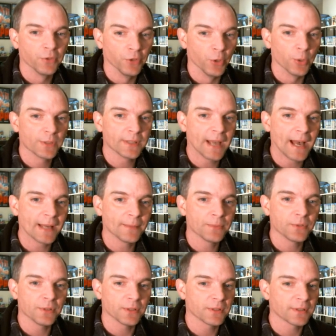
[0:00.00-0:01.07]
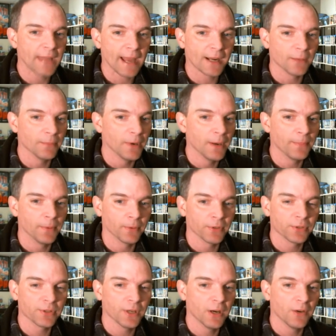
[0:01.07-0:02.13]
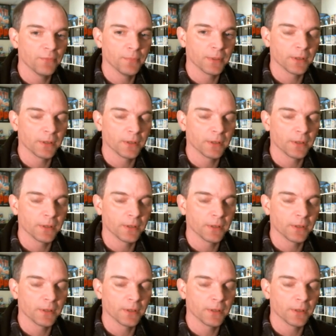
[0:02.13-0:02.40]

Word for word: newest items, just stack them up on a shelf